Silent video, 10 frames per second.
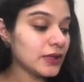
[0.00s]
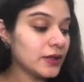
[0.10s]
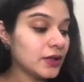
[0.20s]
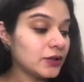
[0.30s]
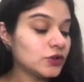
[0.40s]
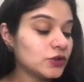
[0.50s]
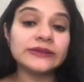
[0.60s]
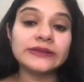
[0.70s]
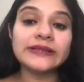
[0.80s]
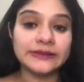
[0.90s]
So this is
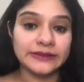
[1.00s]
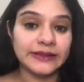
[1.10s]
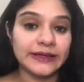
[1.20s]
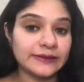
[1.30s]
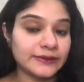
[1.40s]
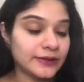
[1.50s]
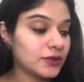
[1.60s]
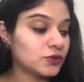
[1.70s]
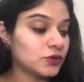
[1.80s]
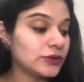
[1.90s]
acetic acid.
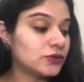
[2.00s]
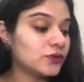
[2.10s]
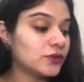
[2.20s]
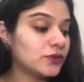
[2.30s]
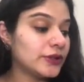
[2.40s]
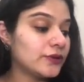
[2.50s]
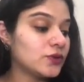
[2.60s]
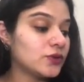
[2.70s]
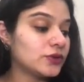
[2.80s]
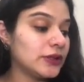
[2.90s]
So this would give you C
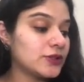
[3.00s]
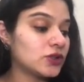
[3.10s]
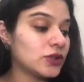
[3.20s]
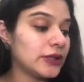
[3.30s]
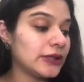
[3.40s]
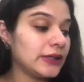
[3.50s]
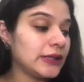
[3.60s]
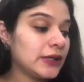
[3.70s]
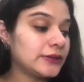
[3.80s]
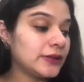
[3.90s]
H three
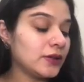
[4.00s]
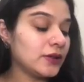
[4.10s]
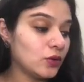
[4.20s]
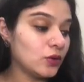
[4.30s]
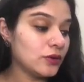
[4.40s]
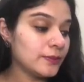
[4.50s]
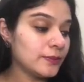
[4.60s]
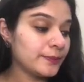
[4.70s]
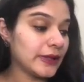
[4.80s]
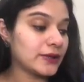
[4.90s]
C O O
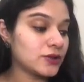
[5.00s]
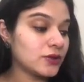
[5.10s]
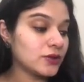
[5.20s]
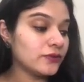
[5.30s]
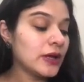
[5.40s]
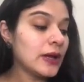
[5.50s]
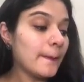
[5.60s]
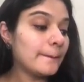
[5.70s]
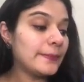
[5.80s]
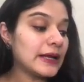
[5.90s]
negative
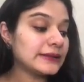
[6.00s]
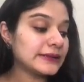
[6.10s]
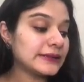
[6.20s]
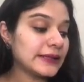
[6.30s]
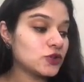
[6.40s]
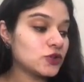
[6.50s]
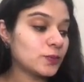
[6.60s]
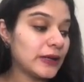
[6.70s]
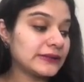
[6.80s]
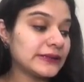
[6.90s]
plus H
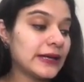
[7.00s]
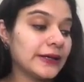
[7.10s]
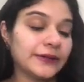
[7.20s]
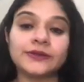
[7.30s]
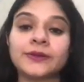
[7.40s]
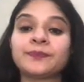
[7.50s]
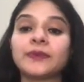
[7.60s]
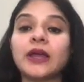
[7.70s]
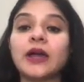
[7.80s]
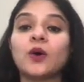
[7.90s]
plus ions. Now
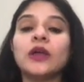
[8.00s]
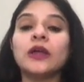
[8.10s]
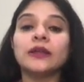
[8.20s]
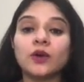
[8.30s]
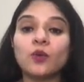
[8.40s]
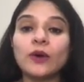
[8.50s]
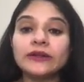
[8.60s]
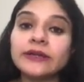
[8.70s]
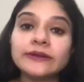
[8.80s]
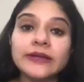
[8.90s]
the one
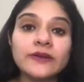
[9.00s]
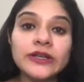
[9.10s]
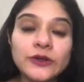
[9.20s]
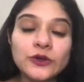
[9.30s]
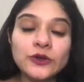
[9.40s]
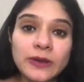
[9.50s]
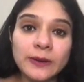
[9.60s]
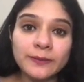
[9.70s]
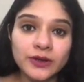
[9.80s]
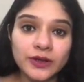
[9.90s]
thing that we need to remember
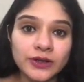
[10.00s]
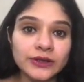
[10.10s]
here is